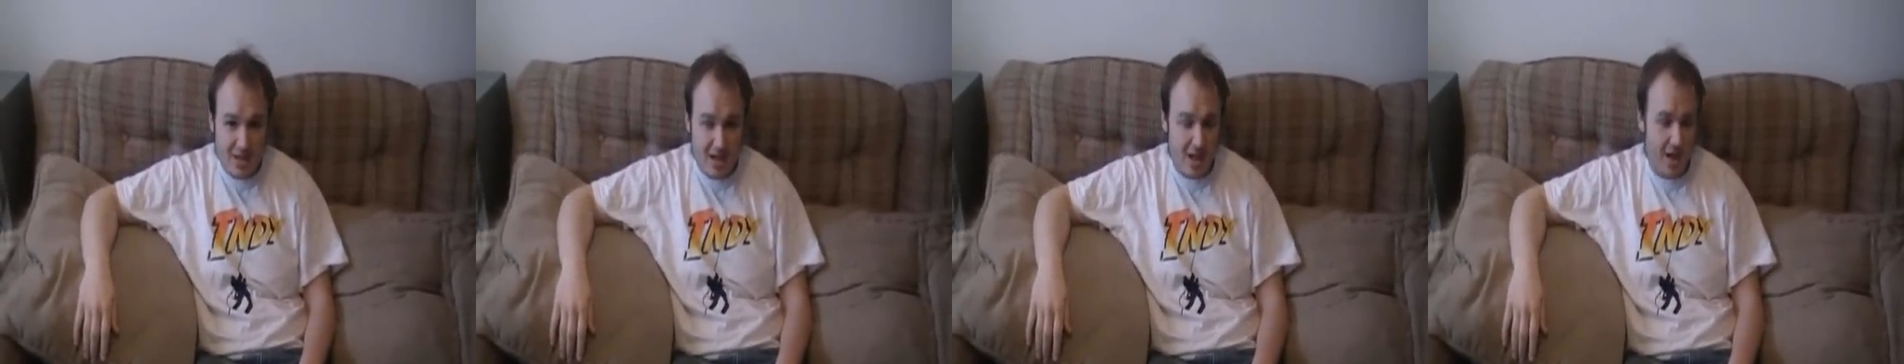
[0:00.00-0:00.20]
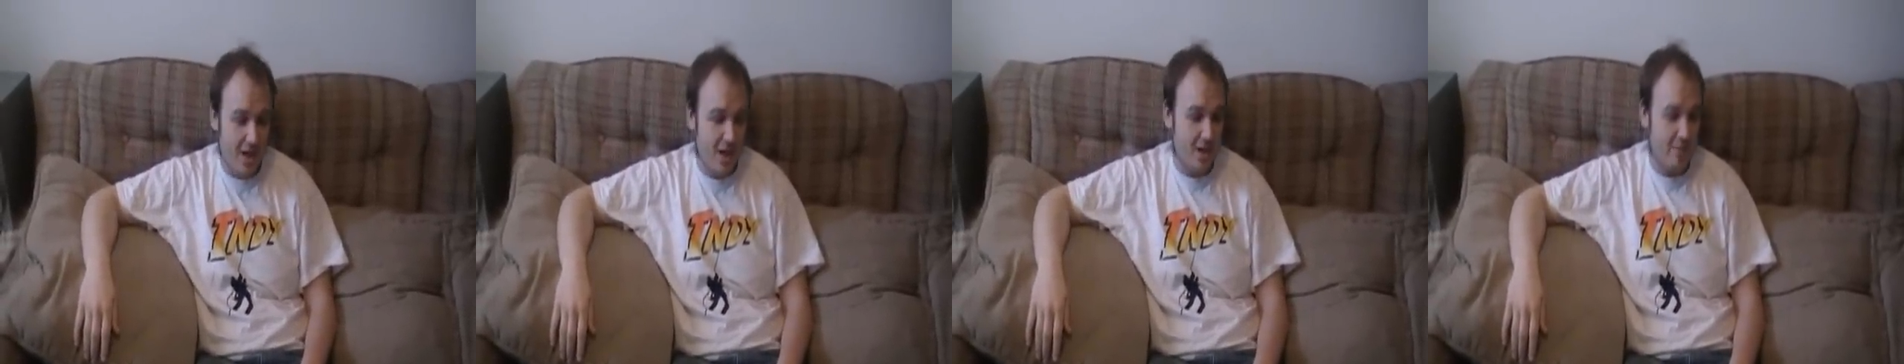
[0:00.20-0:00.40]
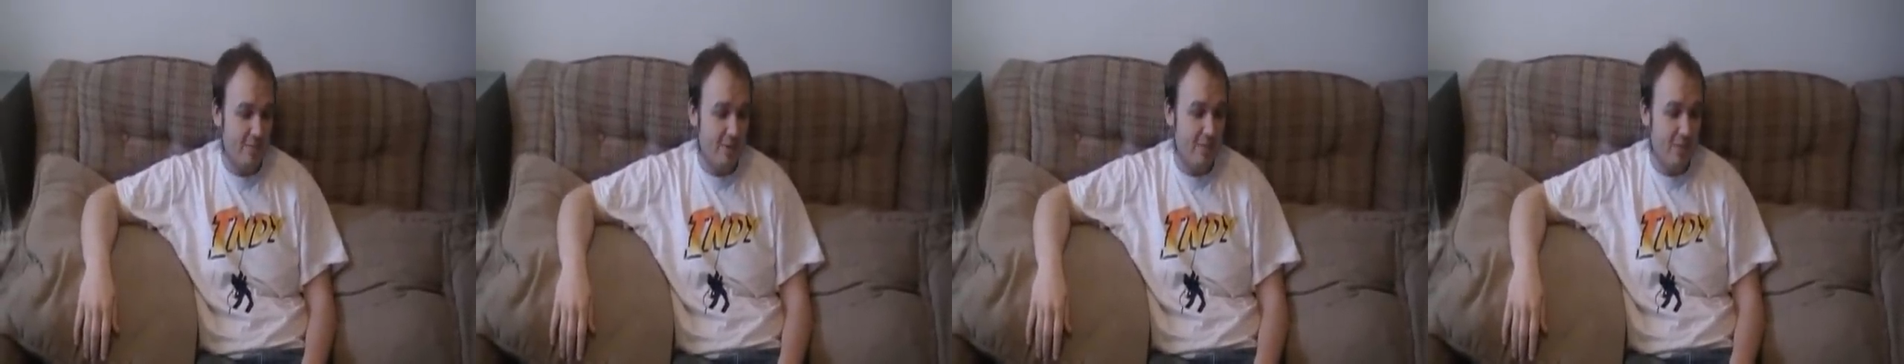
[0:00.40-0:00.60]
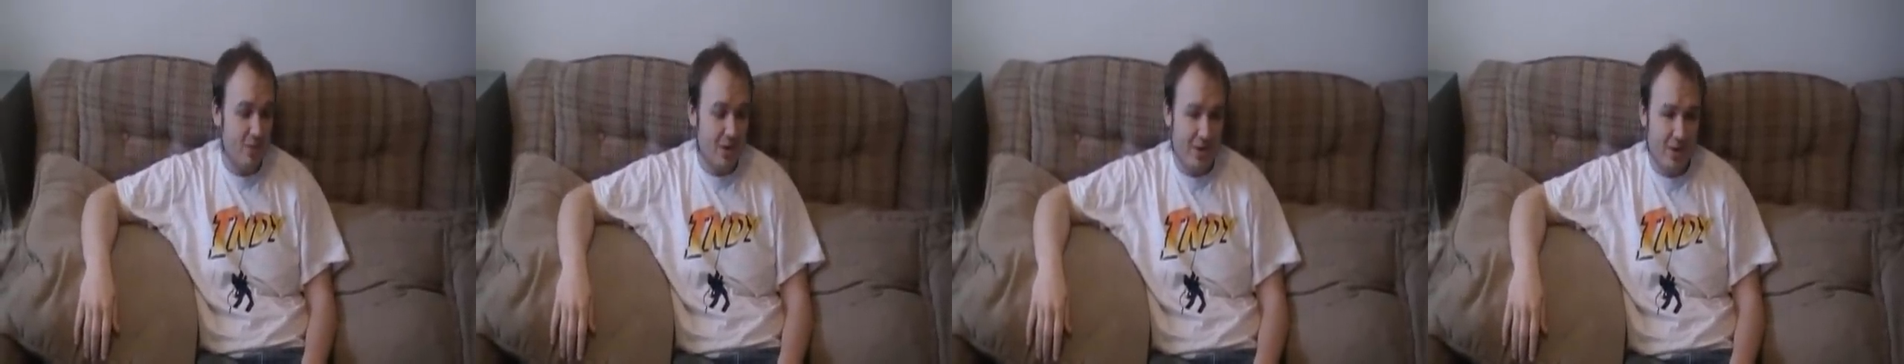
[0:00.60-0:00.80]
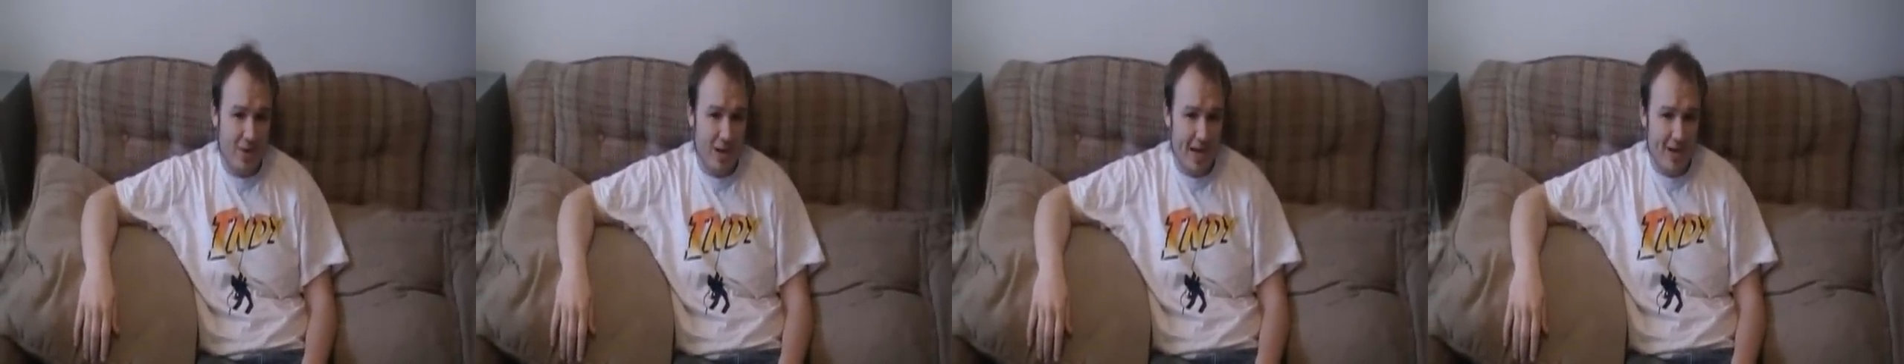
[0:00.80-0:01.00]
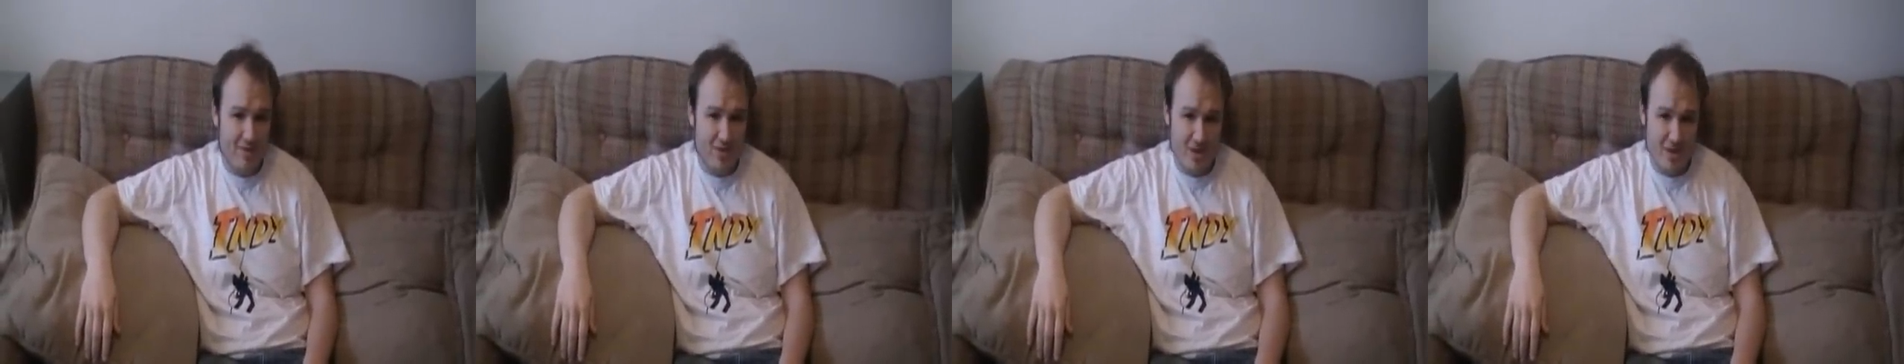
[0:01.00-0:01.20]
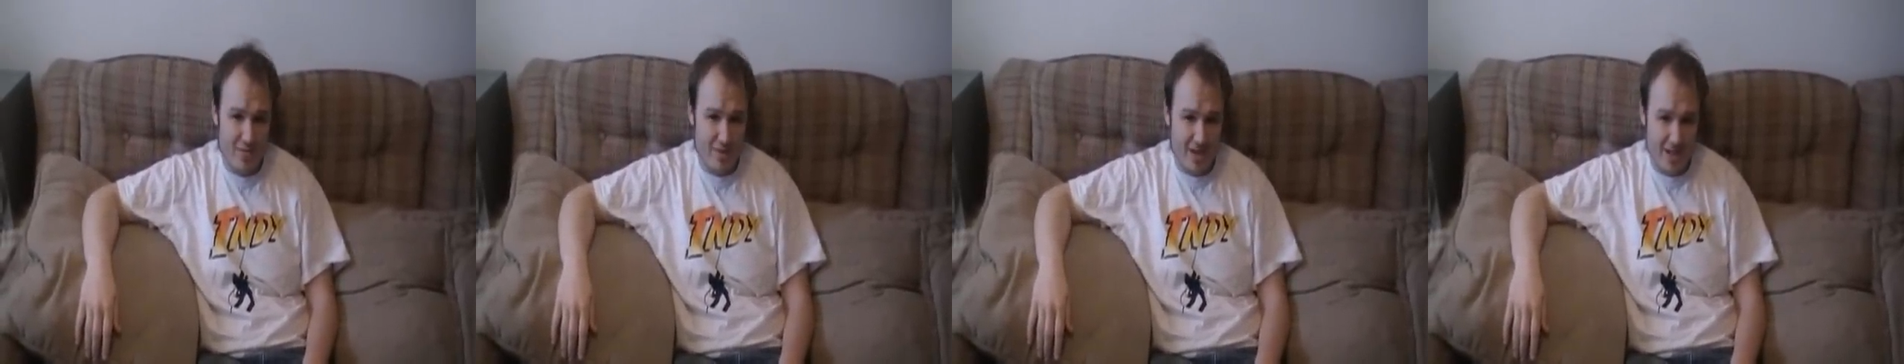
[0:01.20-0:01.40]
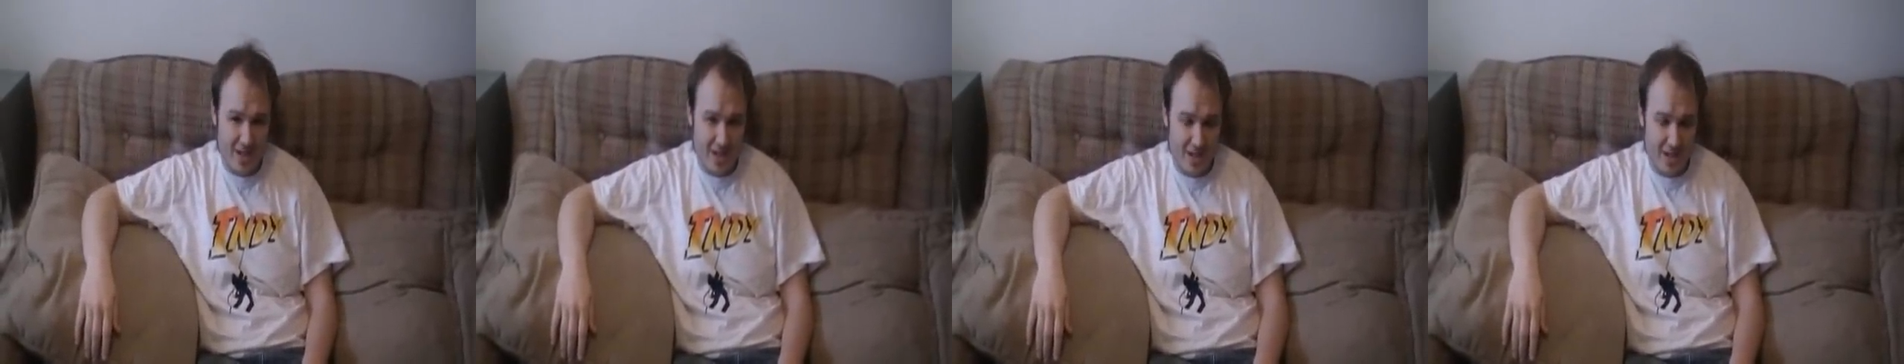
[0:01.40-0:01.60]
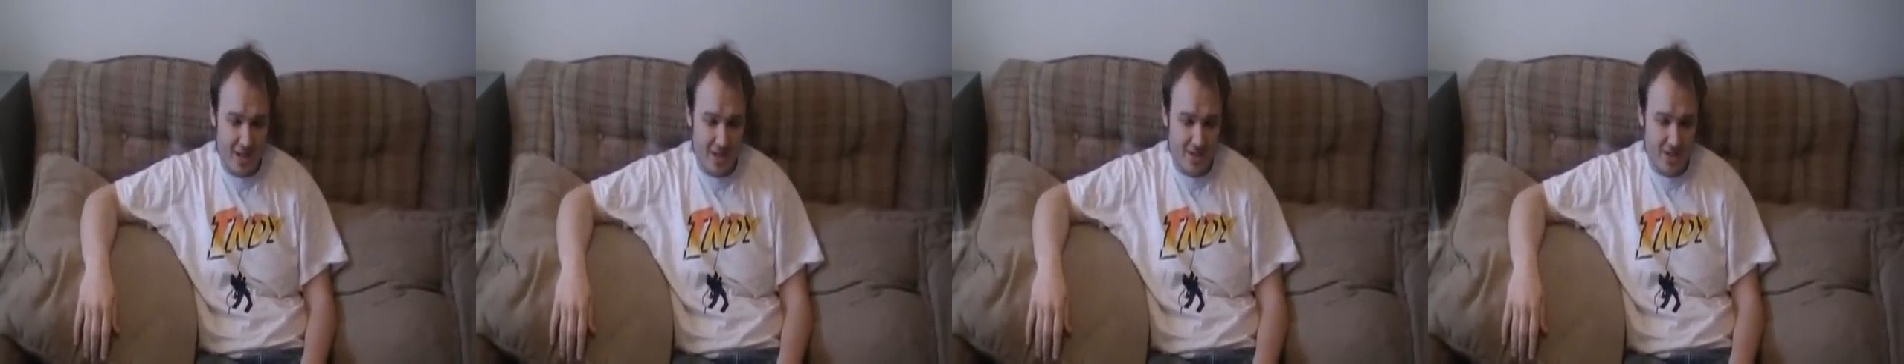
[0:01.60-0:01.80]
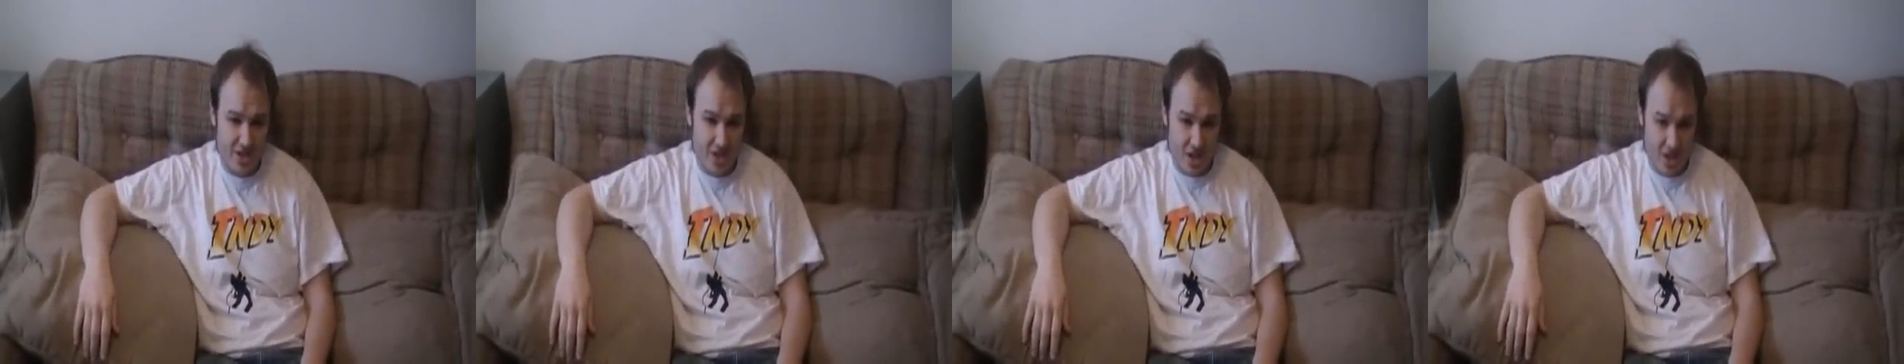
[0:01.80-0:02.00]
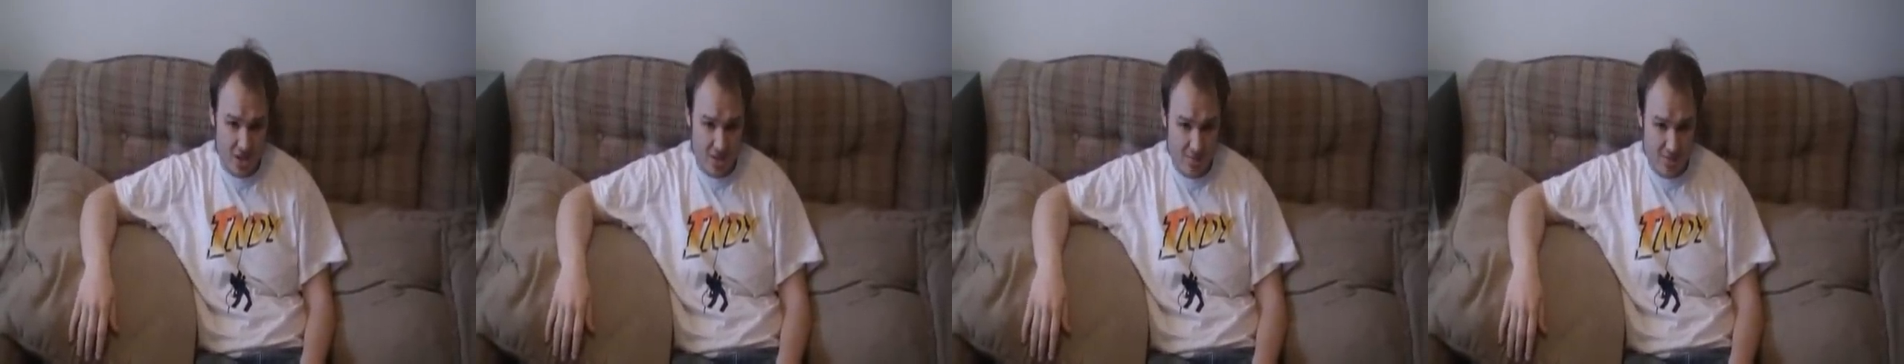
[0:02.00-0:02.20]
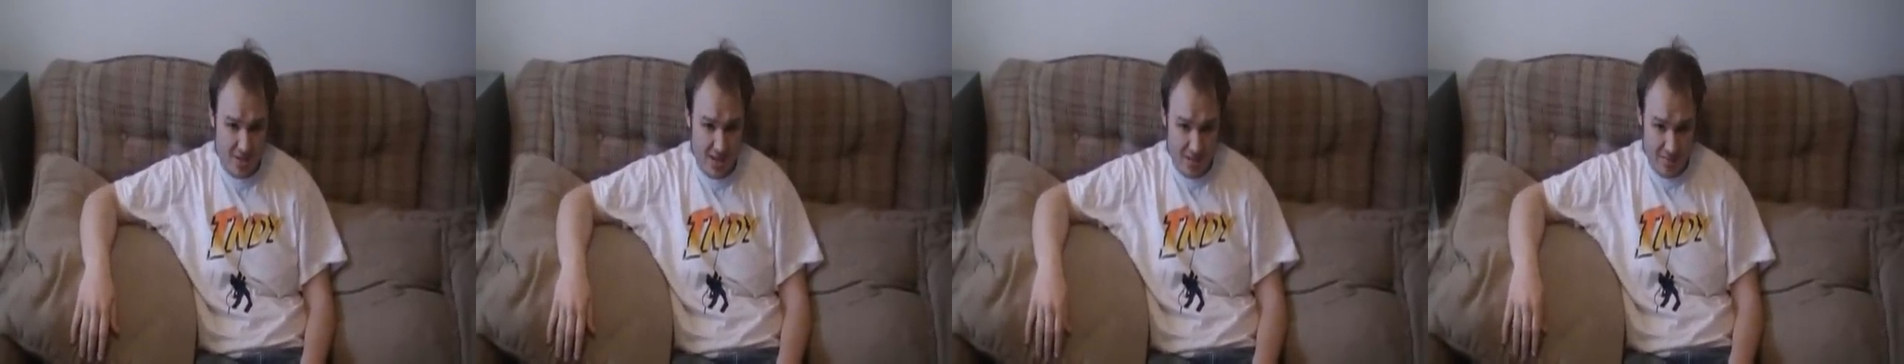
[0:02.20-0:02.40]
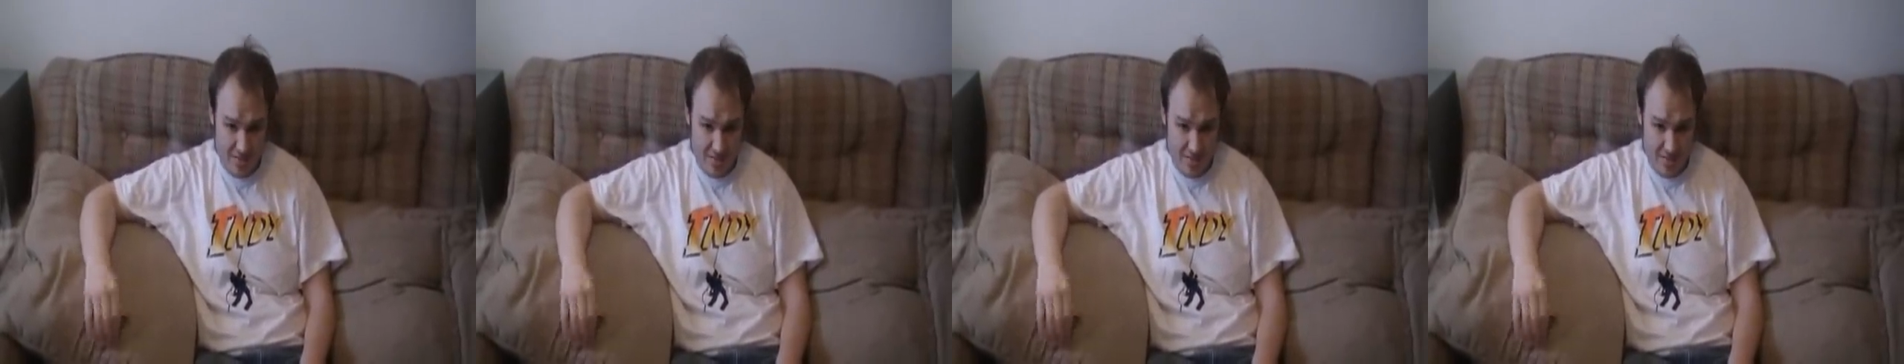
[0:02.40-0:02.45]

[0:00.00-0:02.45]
Uh, people don't have very many uh, jobs like